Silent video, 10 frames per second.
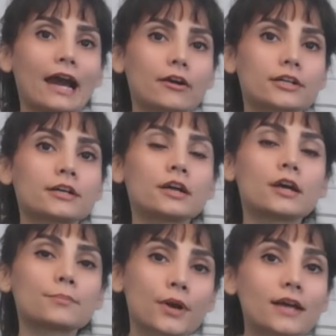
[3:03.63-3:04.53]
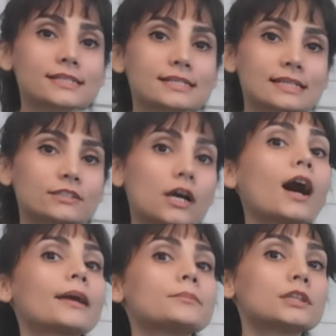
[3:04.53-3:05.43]
our processing
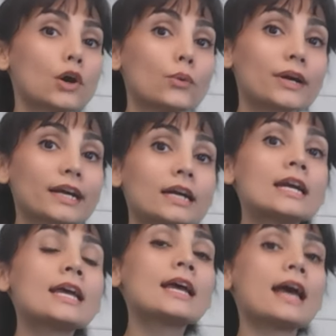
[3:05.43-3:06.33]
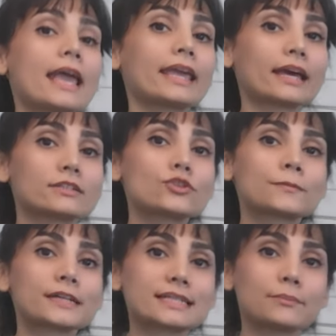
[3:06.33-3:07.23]
time lower. And so
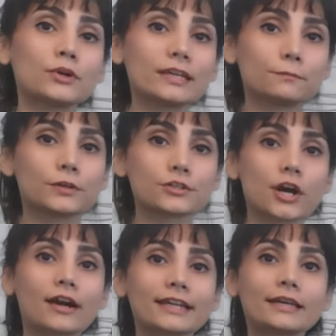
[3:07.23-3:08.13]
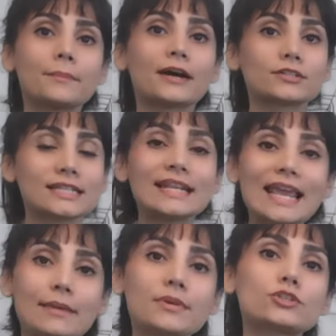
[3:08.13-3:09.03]
for example, if you're talking about an
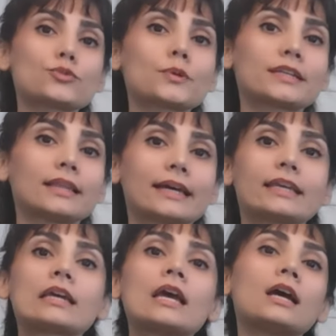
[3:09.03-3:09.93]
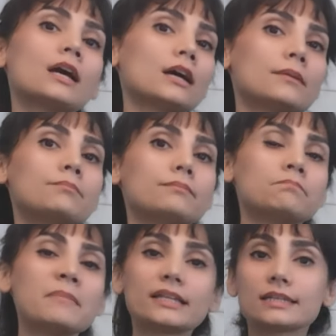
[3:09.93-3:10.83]
image with like
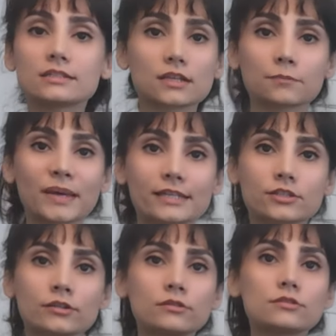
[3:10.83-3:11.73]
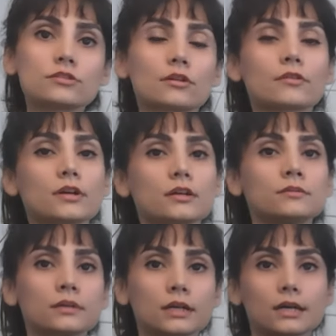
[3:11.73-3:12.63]
millions of pixels, or
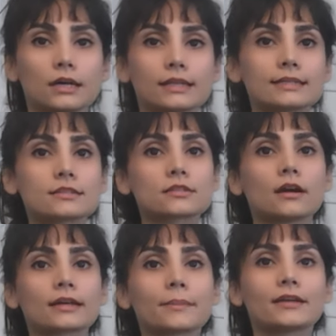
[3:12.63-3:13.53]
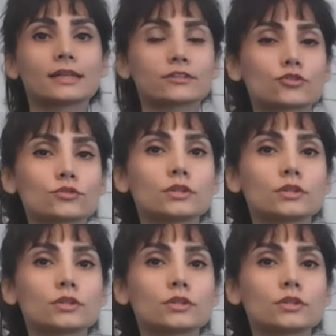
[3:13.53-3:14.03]
let's talk about like